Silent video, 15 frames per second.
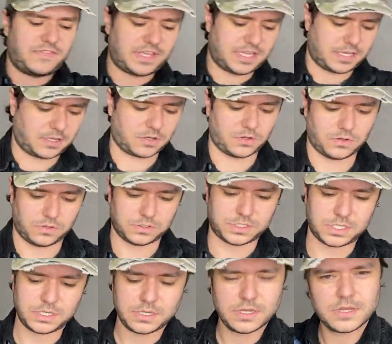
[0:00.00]
like a gold
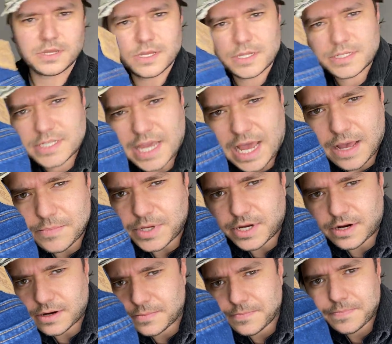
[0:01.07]
tab
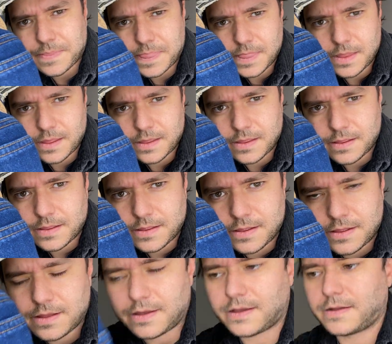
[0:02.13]
here.
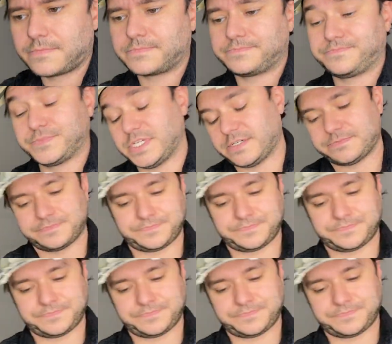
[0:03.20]
Um, yeah.